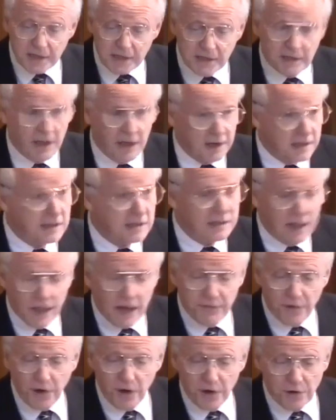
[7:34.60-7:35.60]
and his
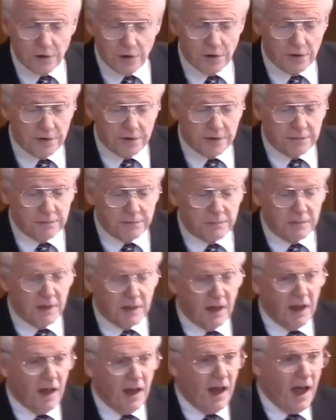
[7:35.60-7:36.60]
life on earth.
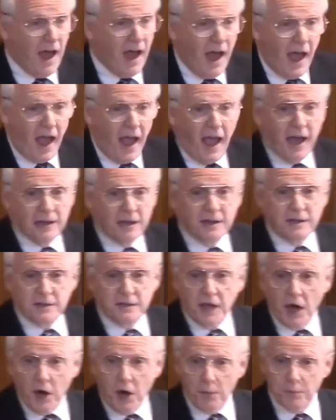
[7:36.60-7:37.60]
And to
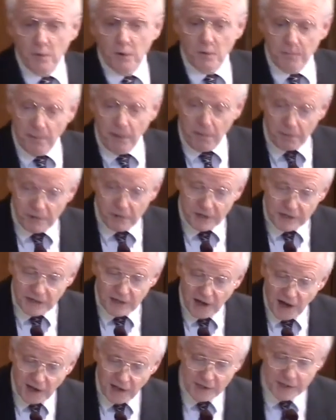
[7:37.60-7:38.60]
help you remember these
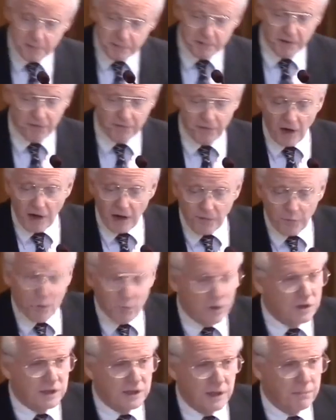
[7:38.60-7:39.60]
concepts, I've thought of
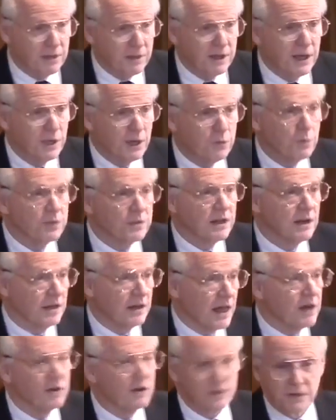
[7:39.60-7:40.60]
words that begin with the
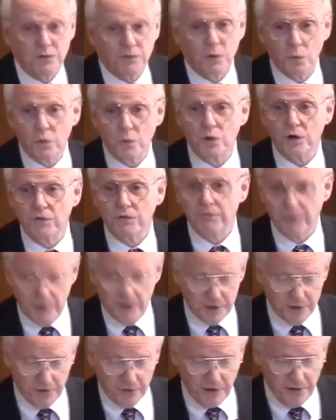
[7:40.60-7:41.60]
letters of the word
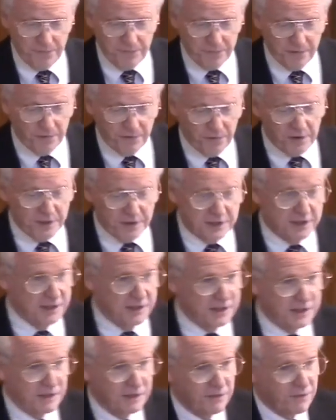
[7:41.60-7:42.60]
victory. For
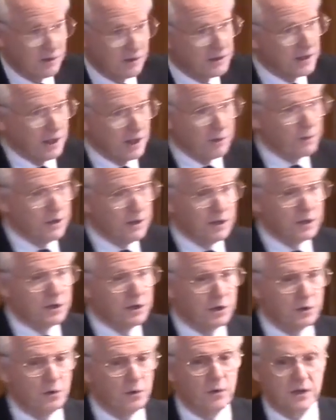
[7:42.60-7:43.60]
instance, the first thing we need to
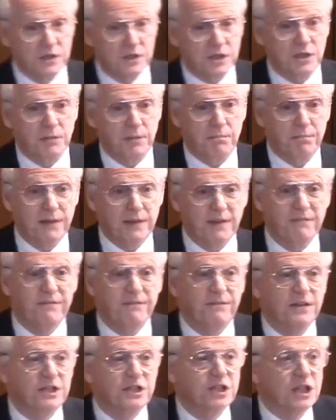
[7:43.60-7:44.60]
do is to be
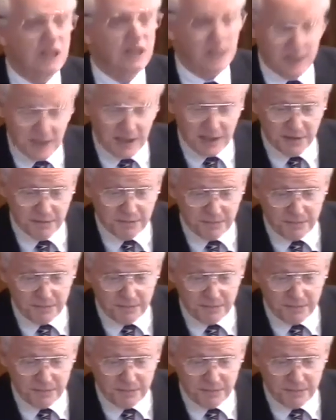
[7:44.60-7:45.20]
vigilant.